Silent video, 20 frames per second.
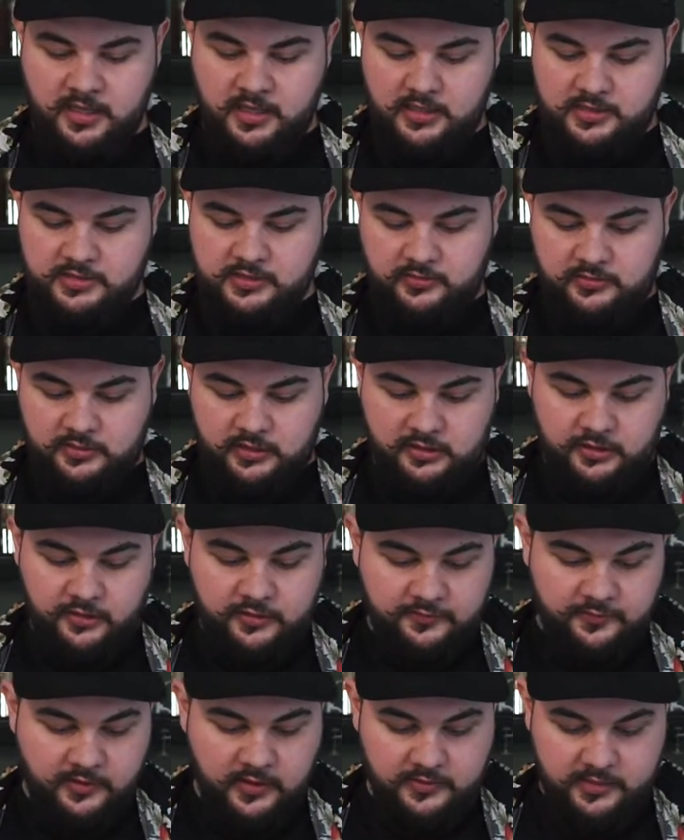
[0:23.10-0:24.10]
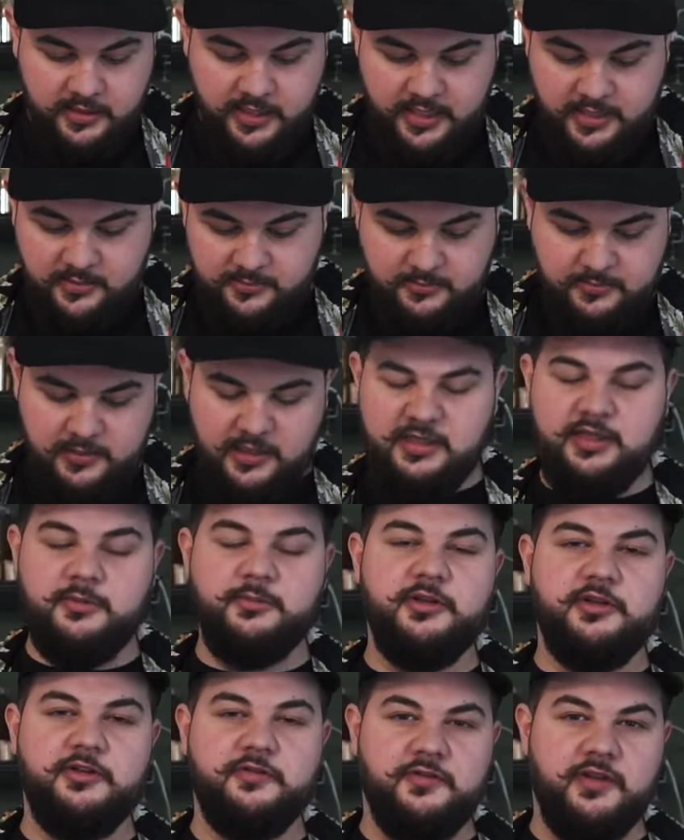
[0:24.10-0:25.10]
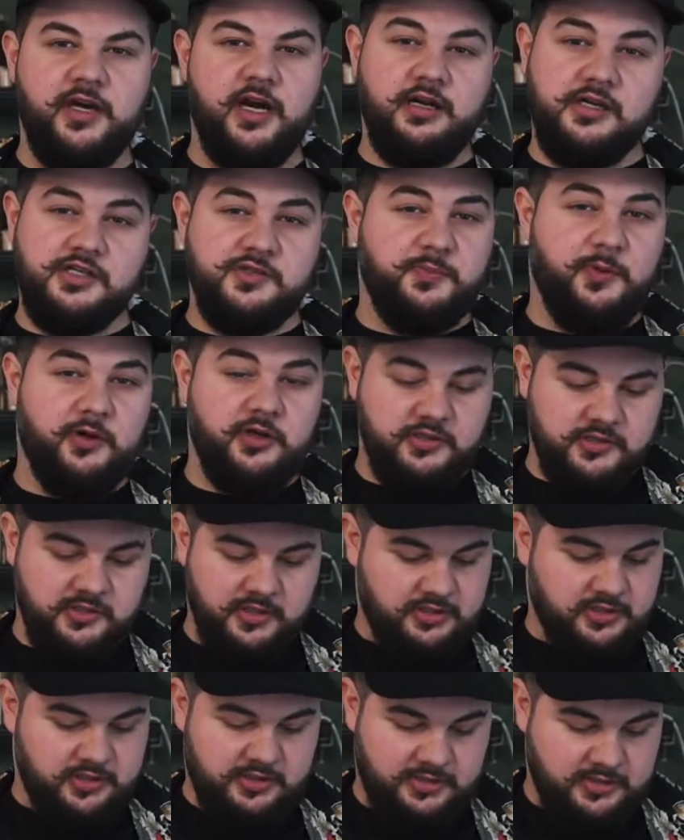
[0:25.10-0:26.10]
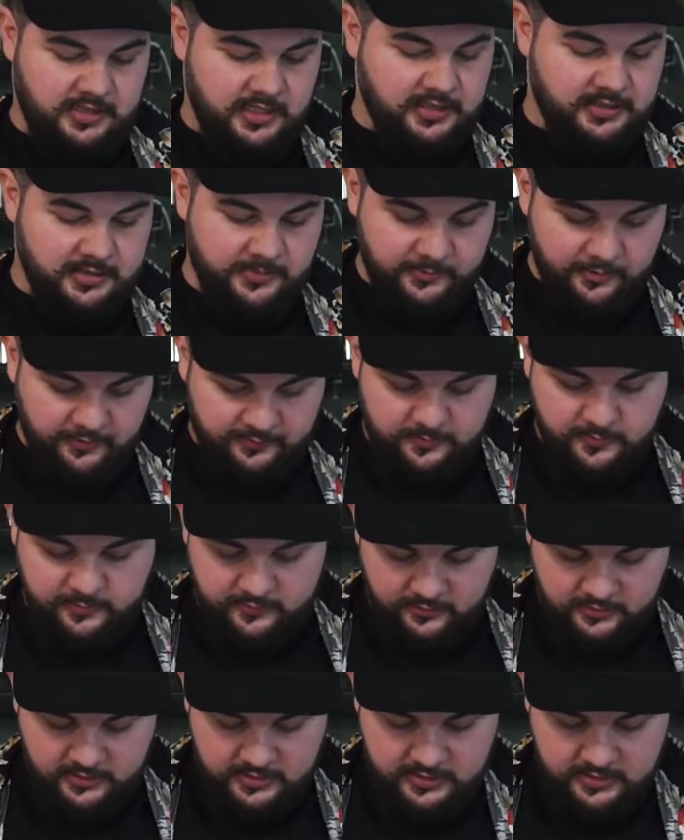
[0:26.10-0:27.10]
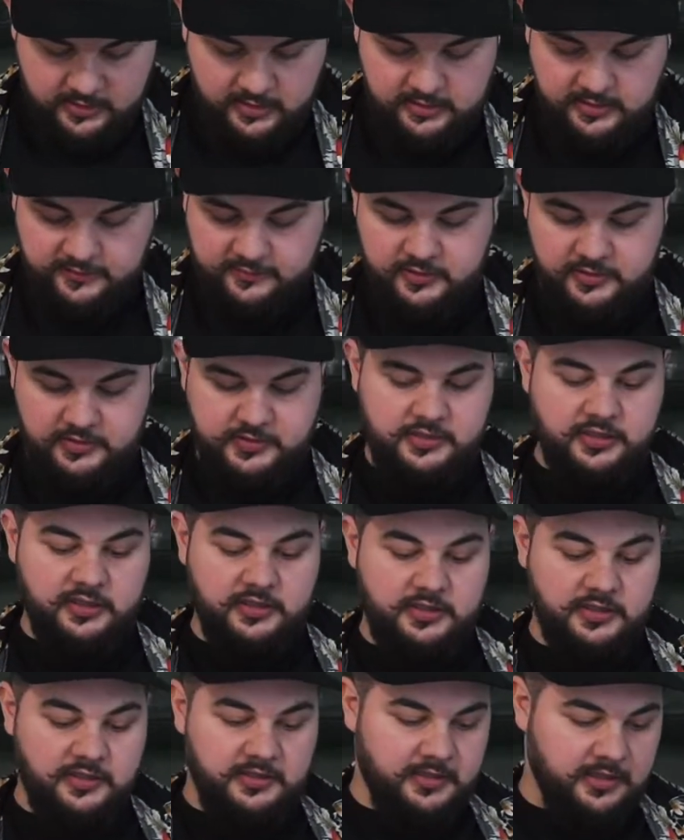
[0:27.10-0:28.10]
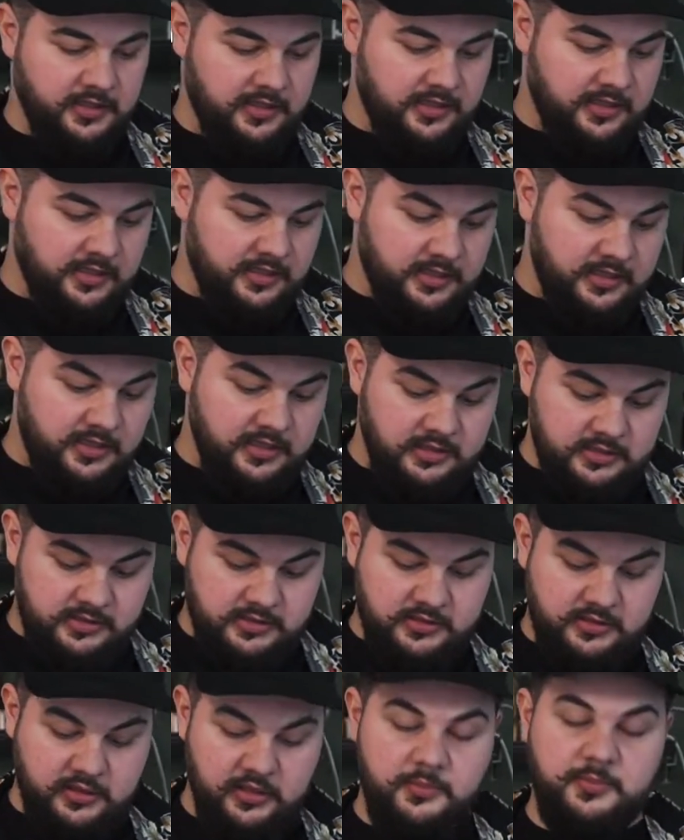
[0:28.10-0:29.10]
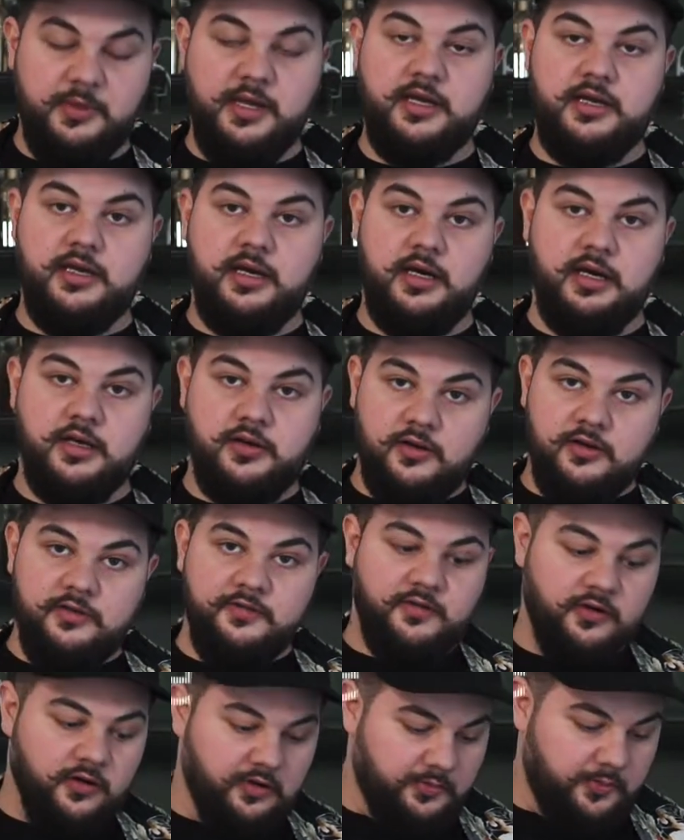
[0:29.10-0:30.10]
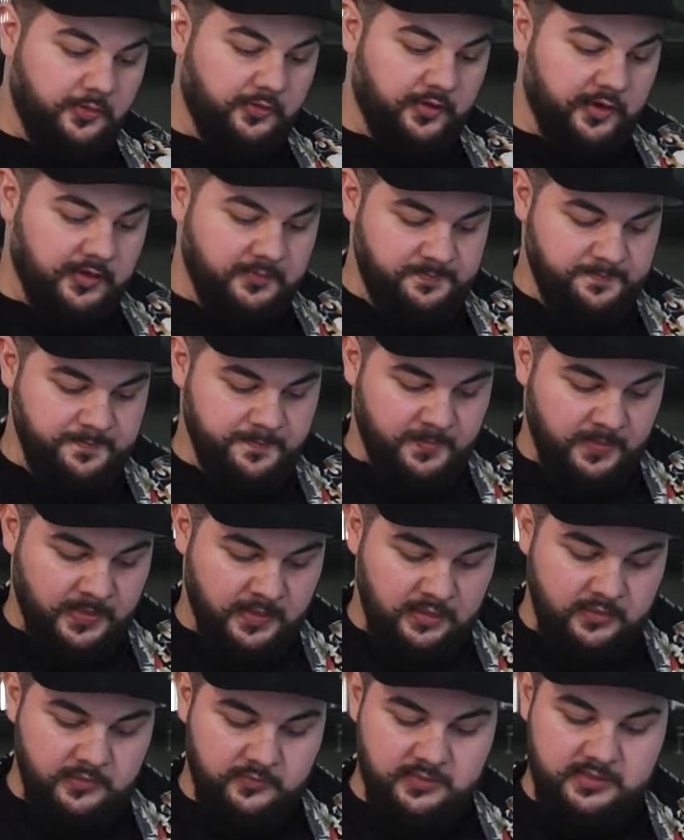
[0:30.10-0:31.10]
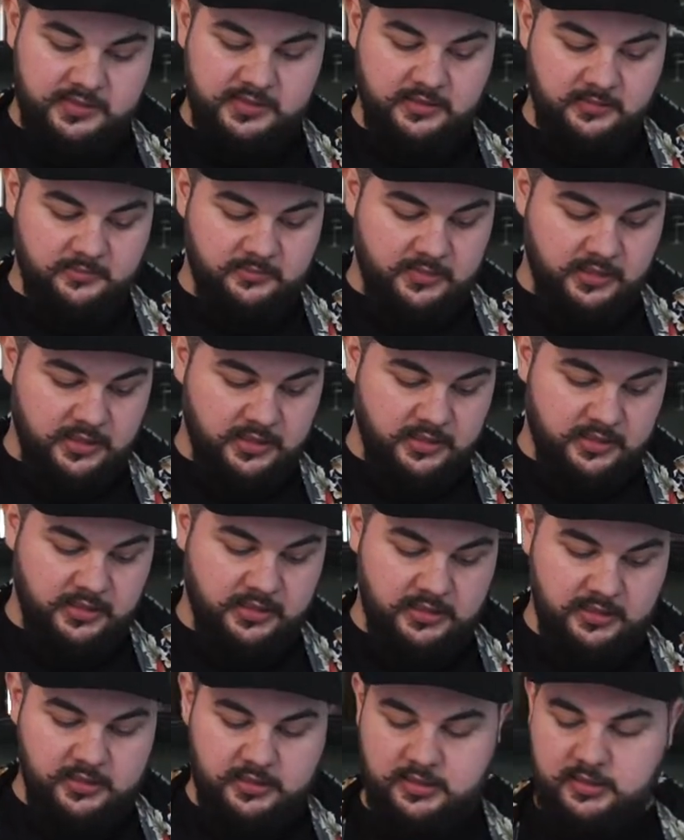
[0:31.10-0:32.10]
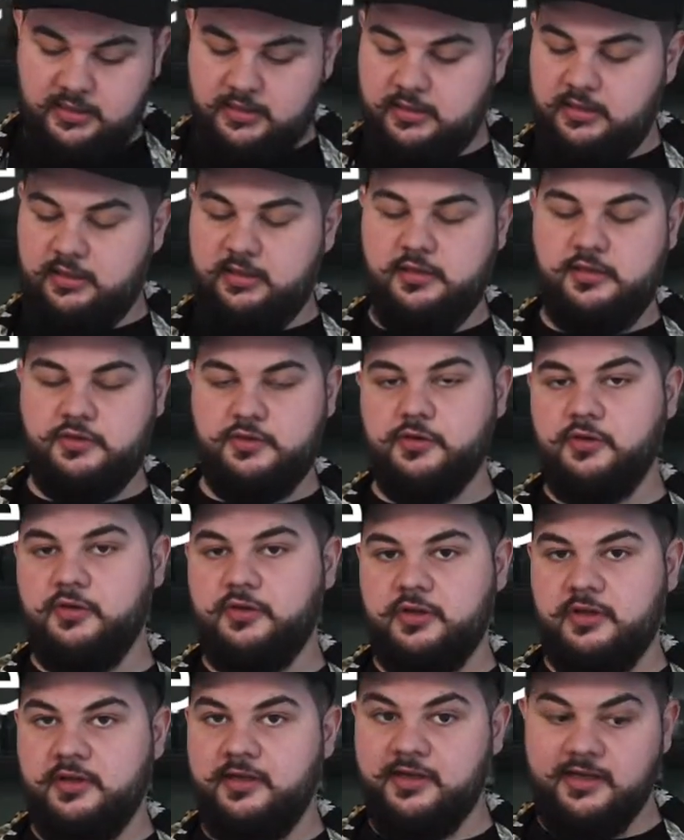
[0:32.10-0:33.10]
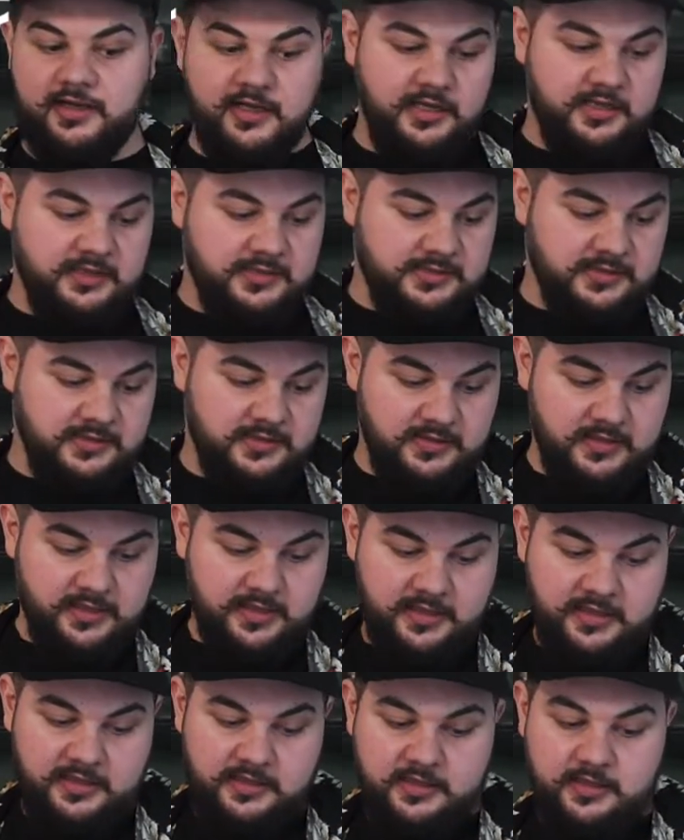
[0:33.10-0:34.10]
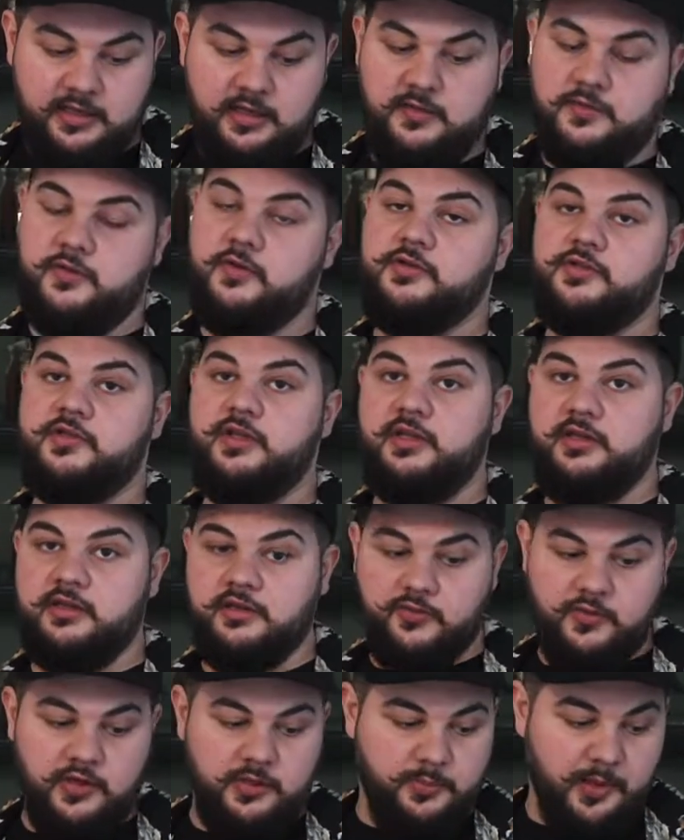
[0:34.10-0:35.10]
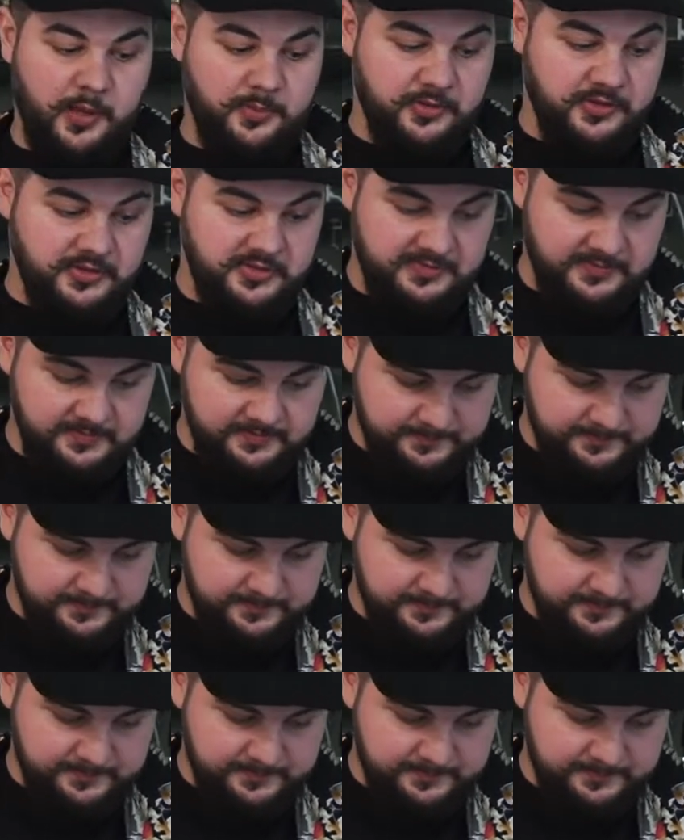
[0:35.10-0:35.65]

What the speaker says: So the cauliflower had a little bit of dark spots, so I just cut them off before the video started. So it's gonna be cauliflower puree with some cooked leeks and roasted green peppers.